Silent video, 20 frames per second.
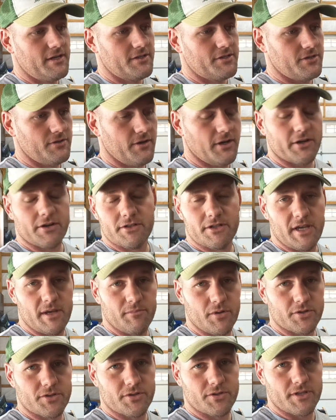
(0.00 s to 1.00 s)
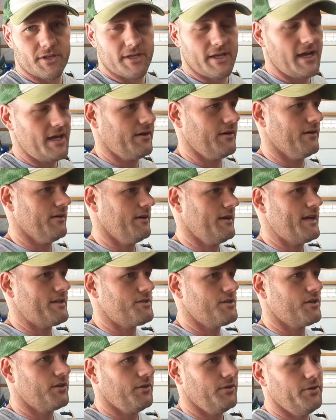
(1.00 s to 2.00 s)
210 bushels to the acre, and
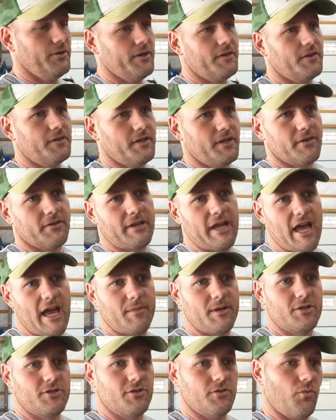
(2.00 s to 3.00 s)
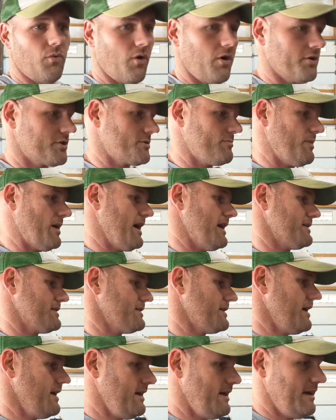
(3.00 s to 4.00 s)
that's including the deer damage and the water spots.
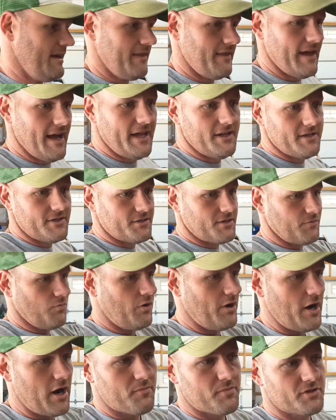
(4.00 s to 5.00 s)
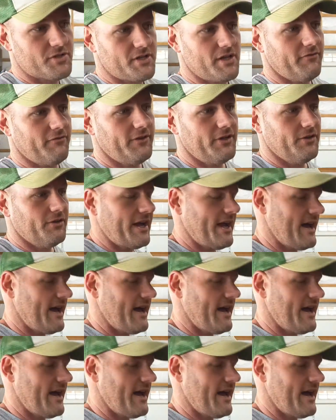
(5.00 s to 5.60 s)
That is 100% field